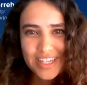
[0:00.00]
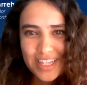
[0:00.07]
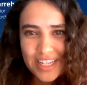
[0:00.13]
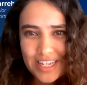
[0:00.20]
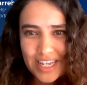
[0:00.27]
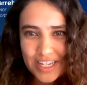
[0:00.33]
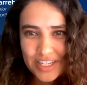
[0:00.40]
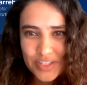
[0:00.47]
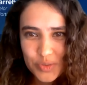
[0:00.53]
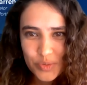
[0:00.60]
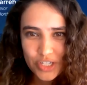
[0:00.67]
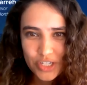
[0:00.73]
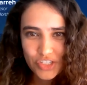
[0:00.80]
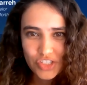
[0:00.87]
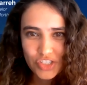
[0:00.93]
Next
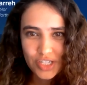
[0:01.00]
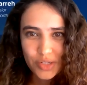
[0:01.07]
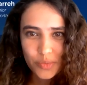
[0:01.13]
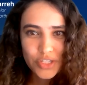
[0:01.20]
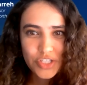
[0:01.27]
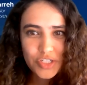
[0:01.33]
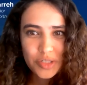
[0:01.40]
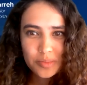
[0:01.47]
question, what's